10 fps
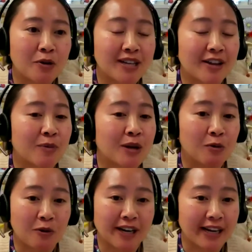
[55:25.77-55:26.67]
posting the
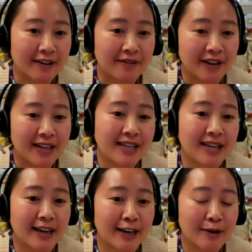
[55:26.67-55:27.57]
recording of
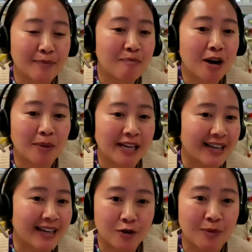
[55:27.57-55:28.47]
it
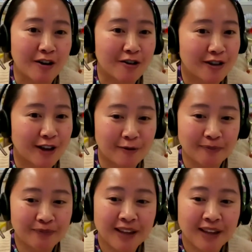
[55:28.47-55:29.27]
probably next week or so.